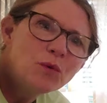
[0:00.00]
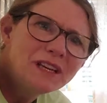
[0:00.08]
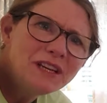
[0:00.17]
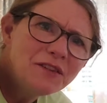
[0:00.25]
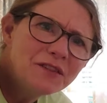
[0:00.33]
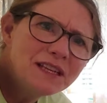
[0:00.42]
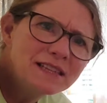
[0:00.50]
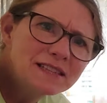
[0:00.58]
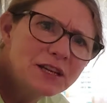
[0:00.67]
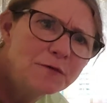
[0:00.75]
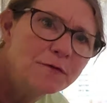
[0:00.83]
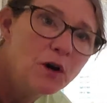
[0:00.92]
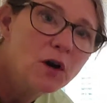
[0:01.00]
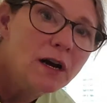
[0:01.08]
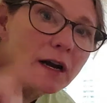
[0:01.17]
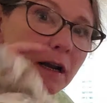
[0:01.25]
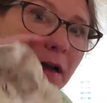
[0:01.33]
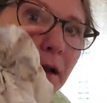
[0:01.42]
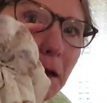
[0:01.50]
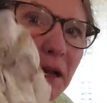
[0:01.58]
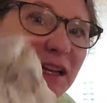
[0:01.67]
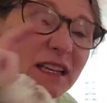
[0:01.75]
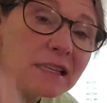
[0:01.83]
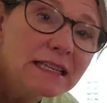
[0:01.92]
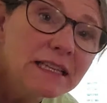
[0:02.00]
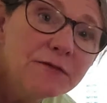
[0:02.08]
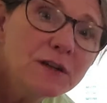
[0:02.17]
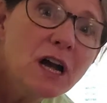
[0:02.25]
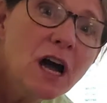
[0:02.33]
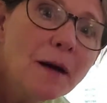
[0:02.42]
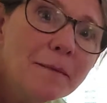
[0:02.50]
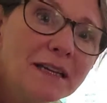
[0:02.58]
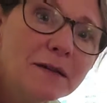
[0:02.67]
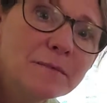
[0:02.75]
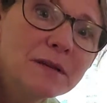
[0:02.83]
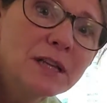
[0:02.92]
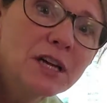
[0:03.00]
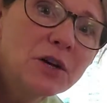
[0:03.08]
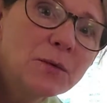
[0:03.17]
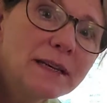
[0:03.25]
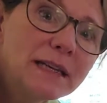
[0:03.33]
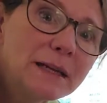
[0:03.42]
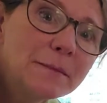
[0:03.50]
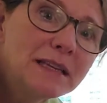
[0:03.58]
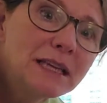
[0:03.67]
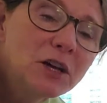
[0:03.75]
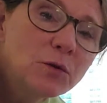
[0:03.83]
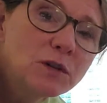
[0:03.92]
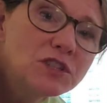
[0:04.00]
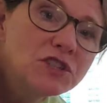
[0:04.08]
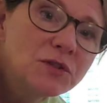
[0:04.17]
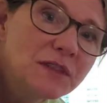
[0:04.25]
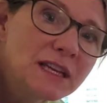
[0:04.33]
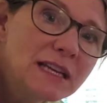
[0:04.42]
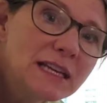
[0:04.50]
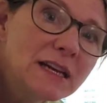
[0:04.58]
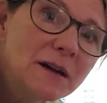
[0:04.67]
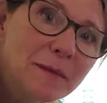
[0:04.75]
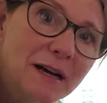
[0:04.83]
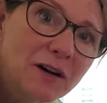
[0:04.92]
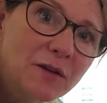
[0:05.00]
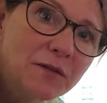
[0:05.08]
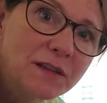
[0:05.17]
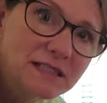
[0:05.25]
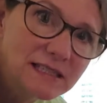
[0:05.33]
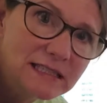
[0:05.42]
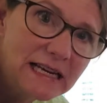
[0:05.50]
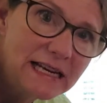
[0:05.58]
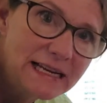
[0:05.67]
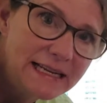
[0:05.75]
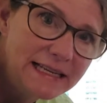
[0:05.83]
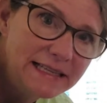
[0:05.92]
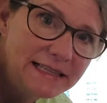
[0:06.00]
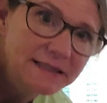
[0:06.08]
do you think so far? Leave a comment below and let me know what you think about the stain.